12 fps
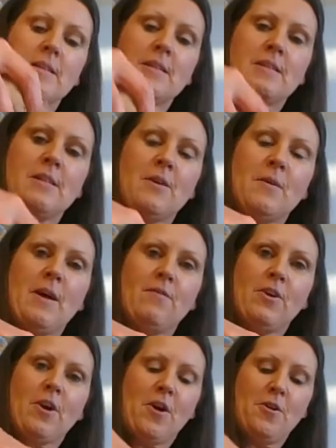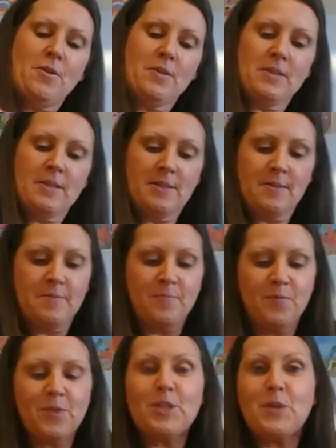So have a go,
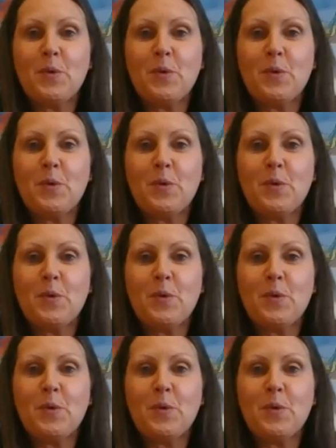see